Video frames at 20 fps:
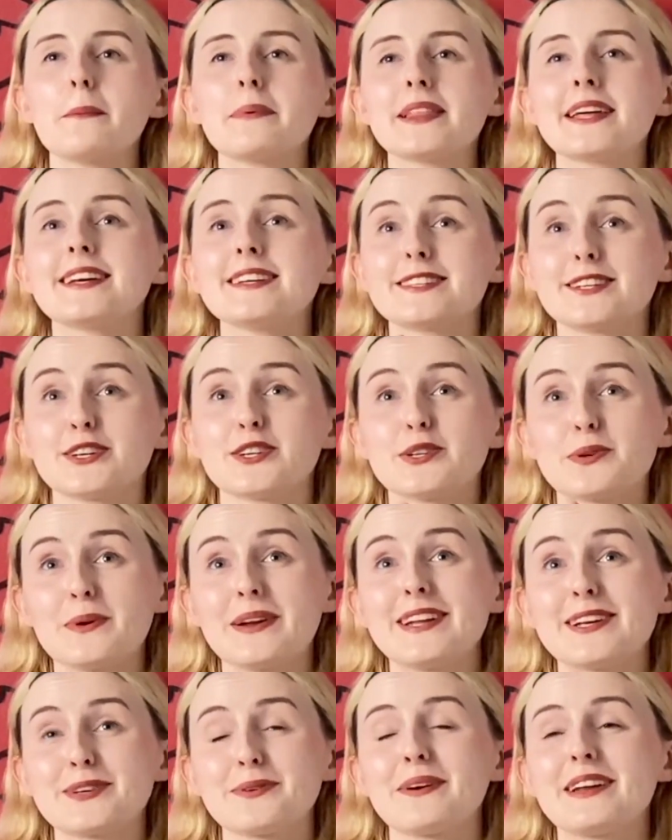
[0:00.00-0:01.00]
Please can
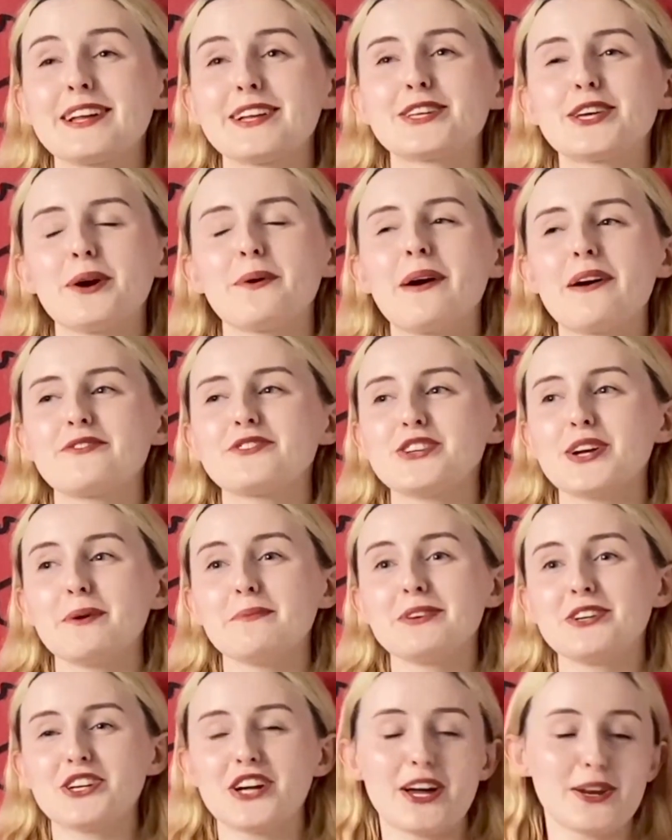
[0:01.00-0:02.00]
2022 have
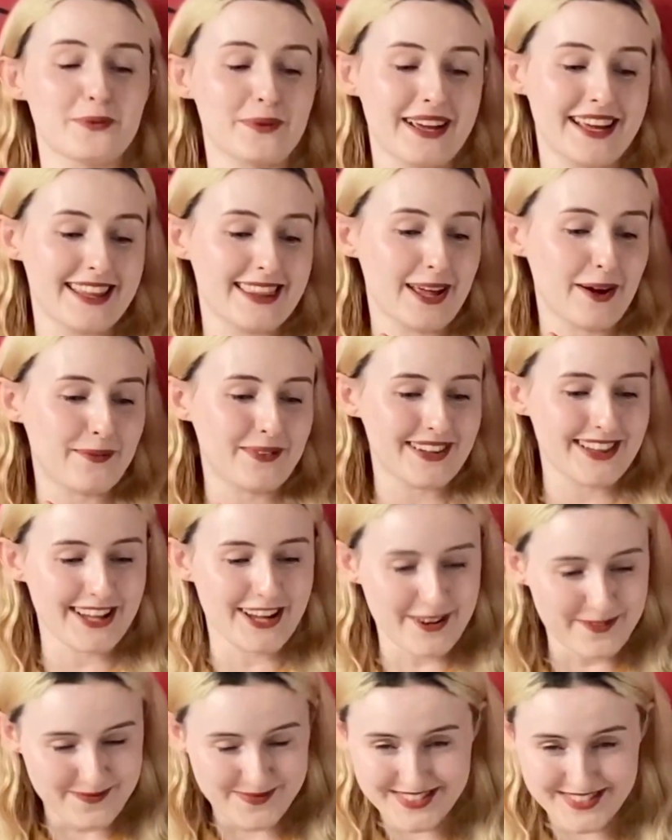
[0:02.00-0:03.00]
Jamie Chadwick and that
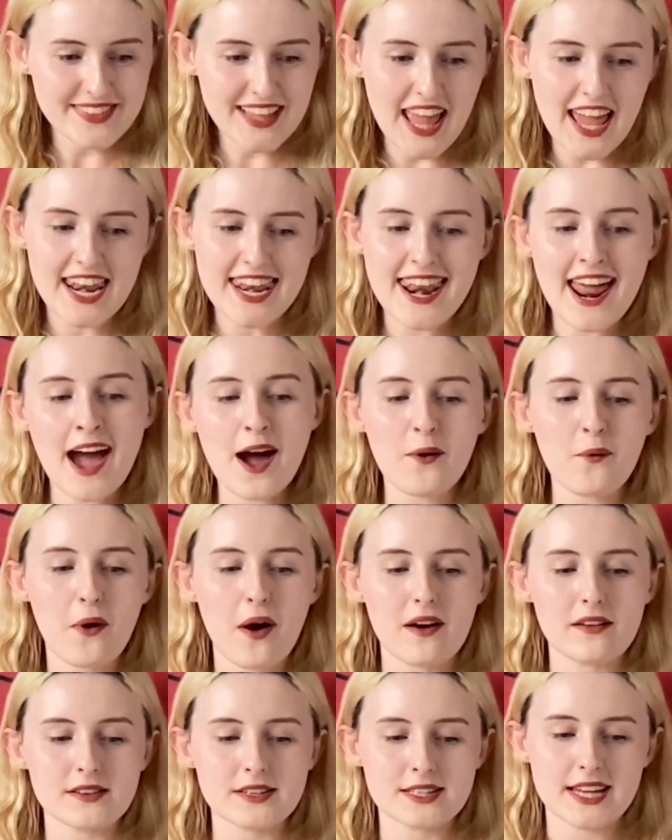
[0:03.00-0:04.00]
Williams. Now
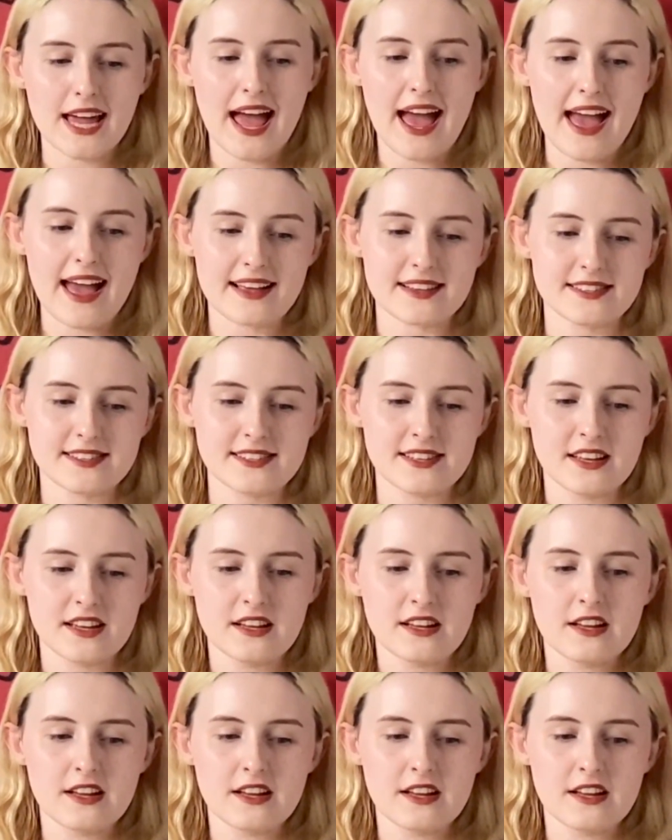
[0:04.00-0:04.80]
on to Haas.